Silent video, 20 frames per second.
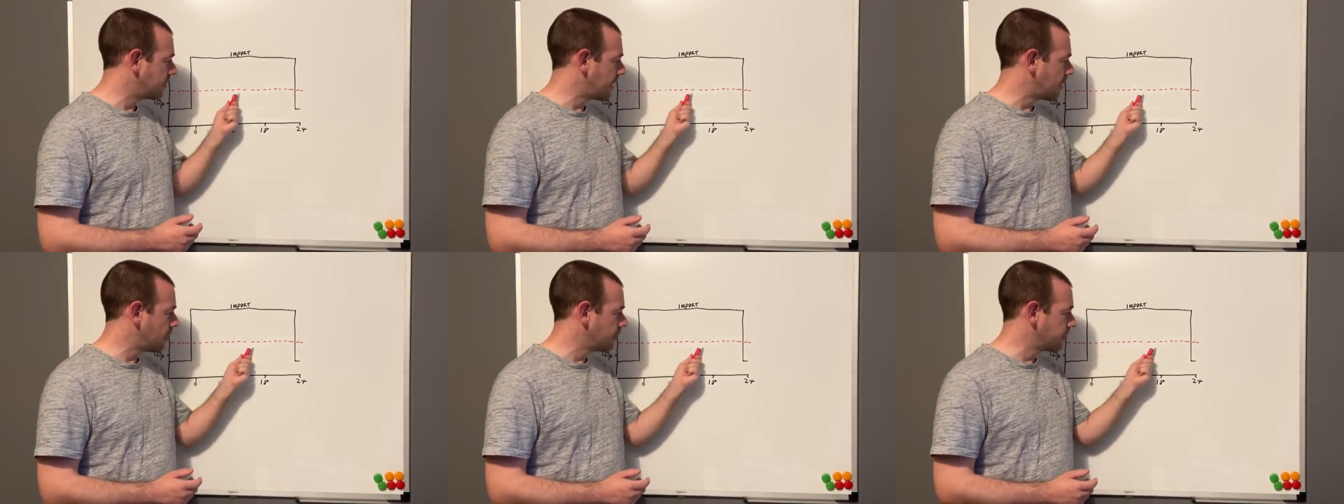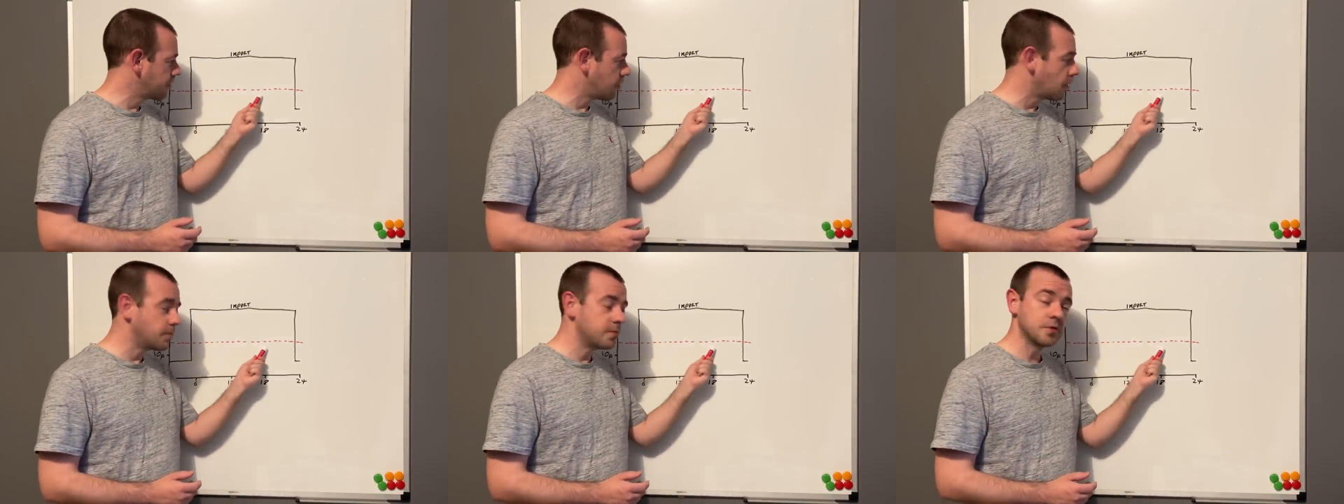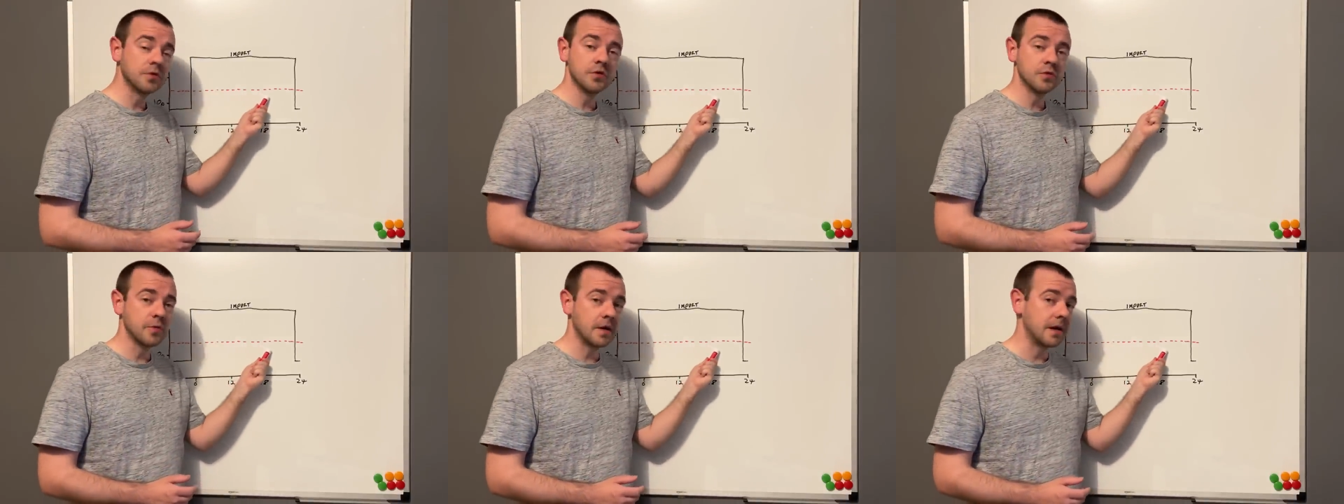are other
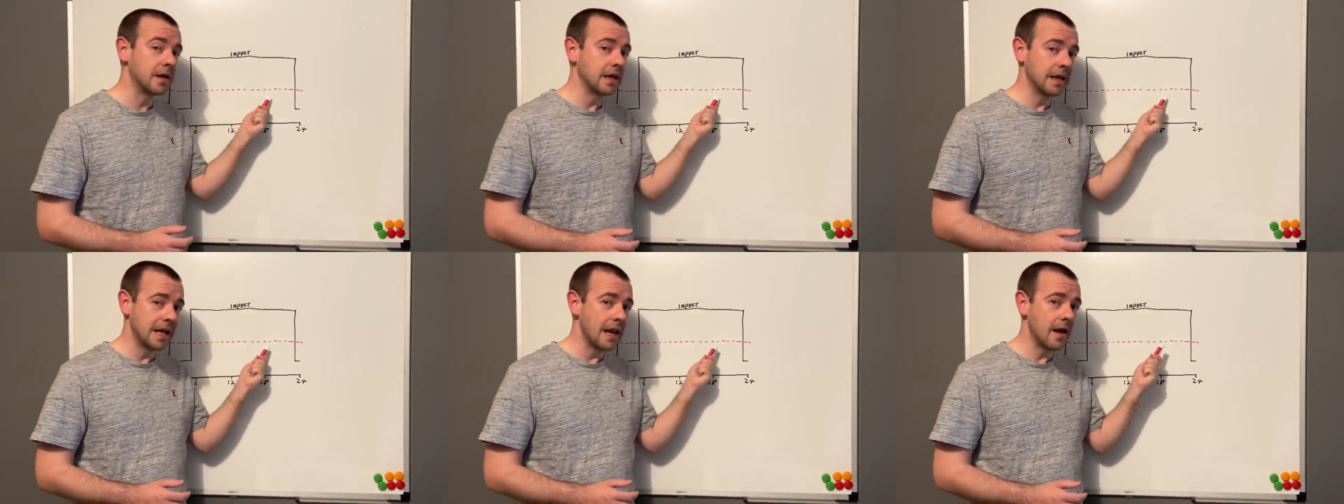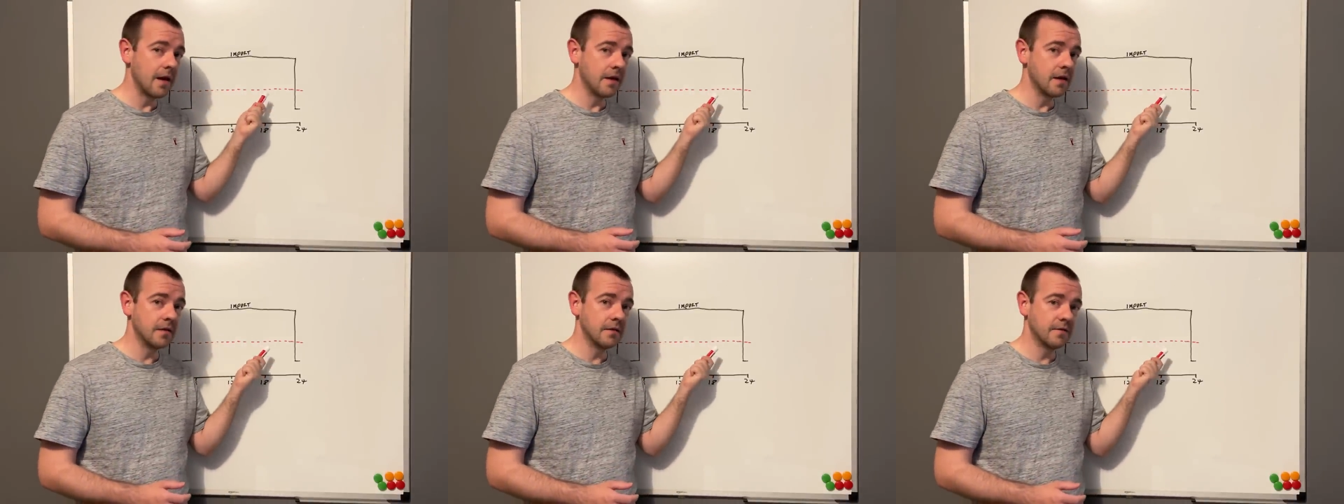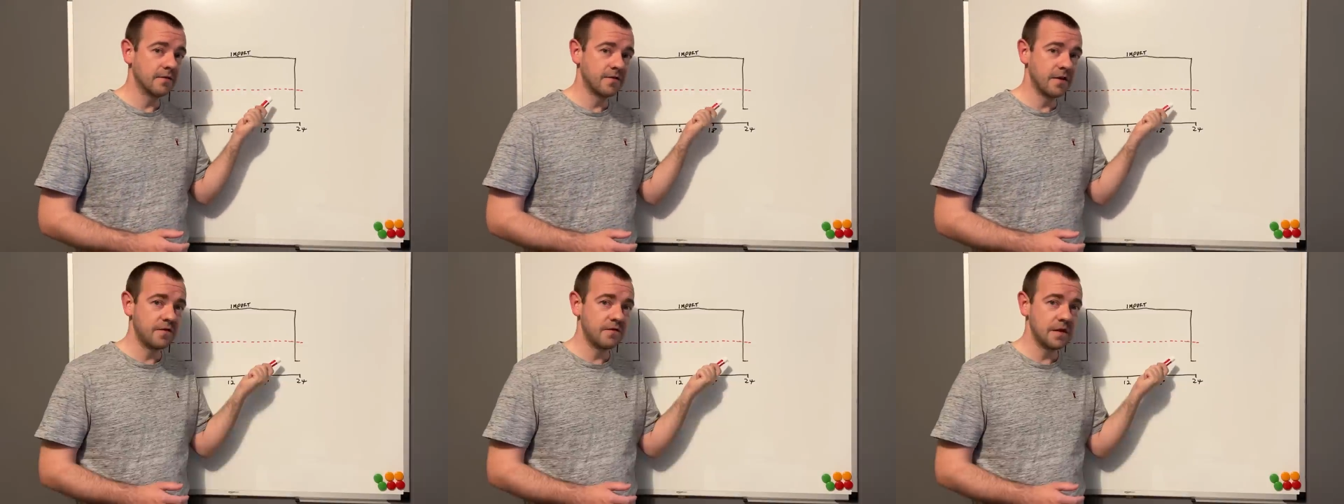options where you can get
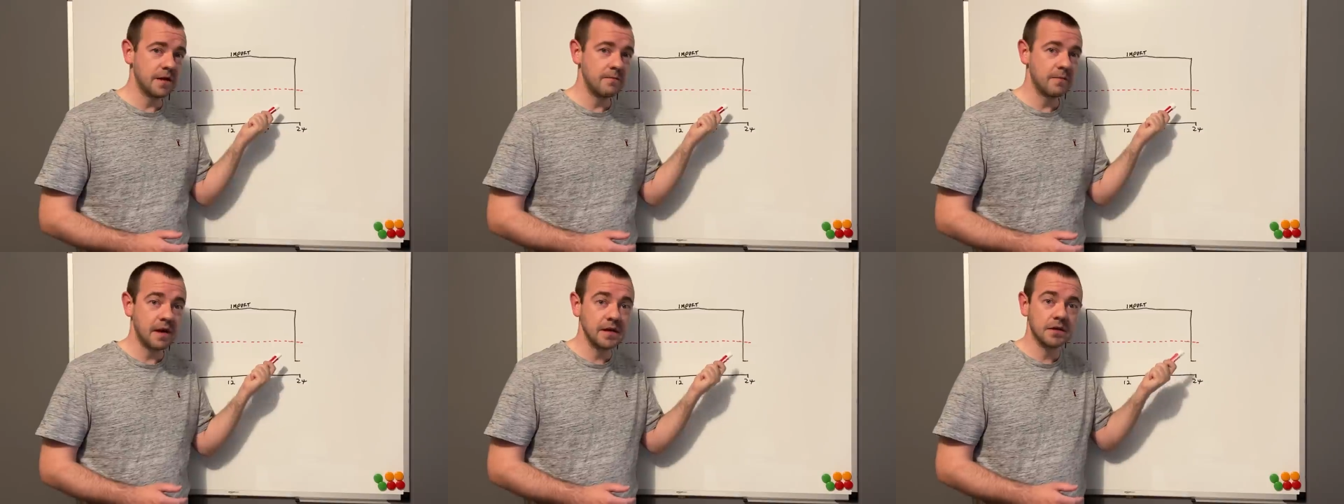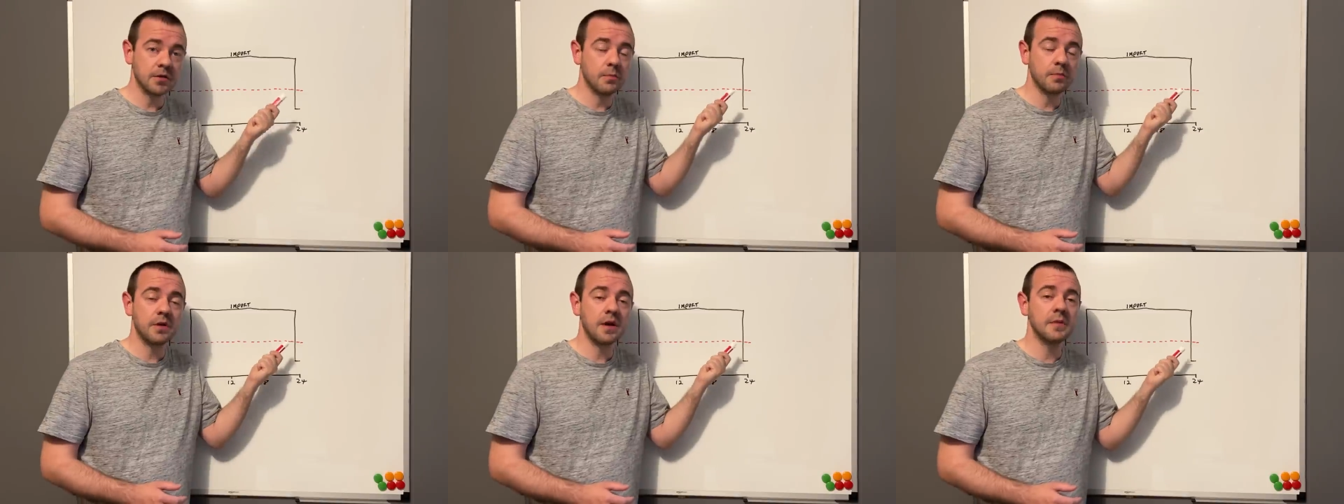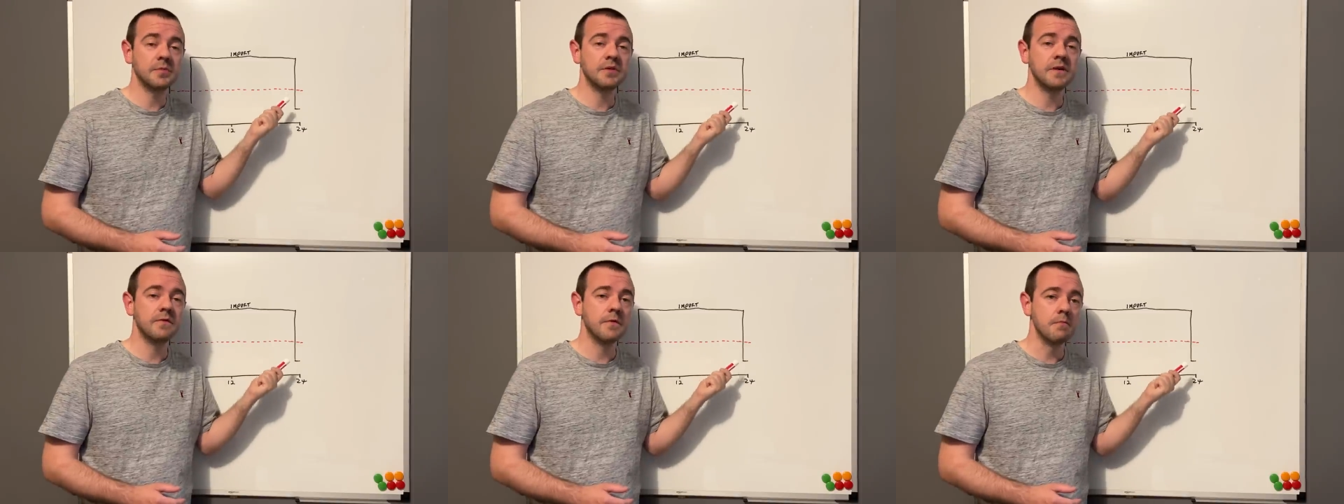15 pence or
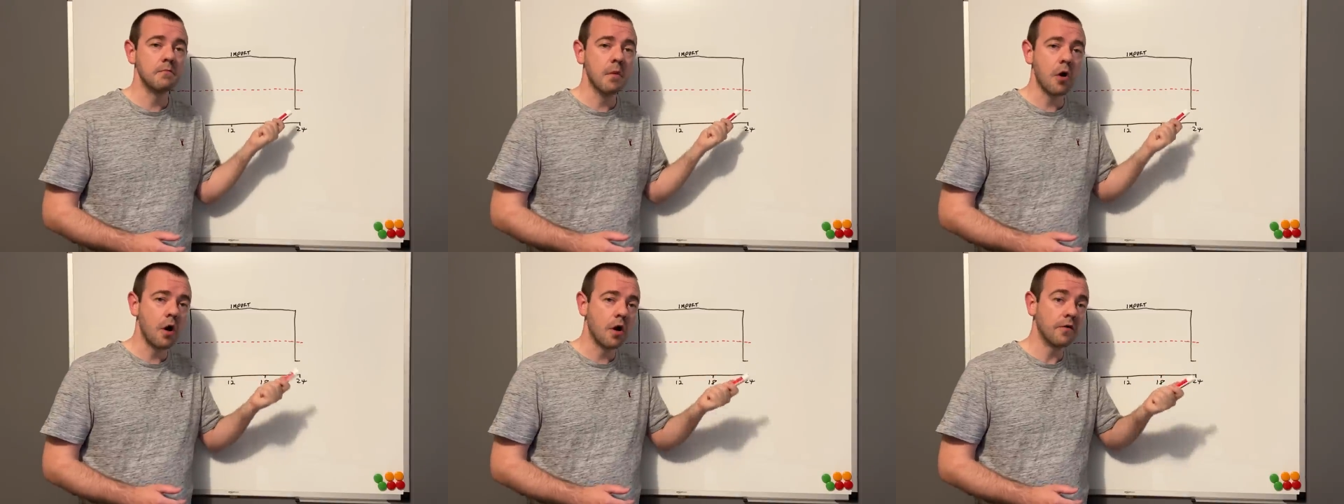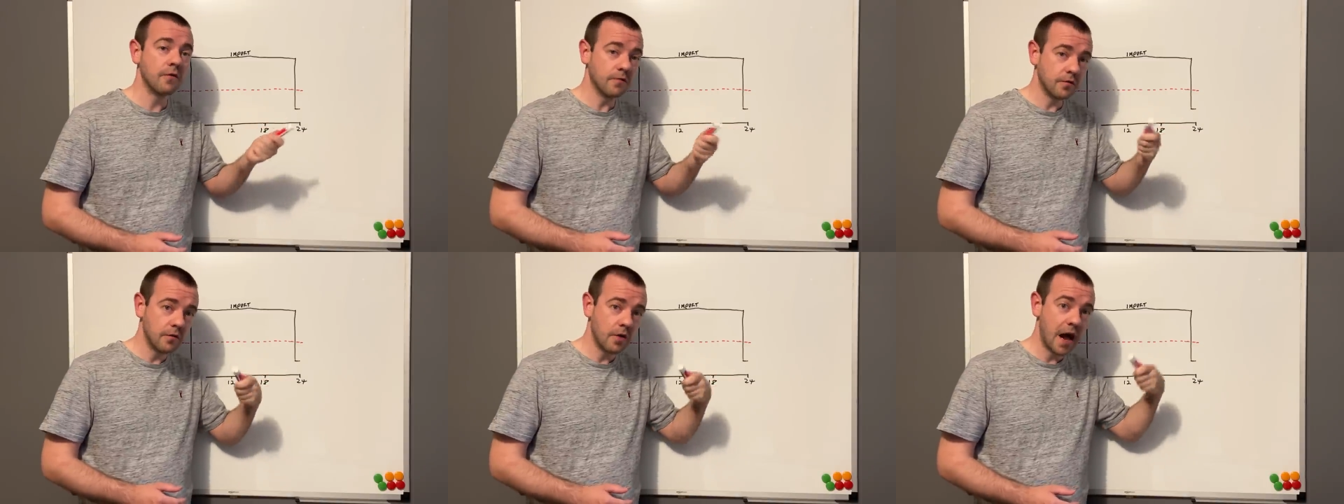perhaps even more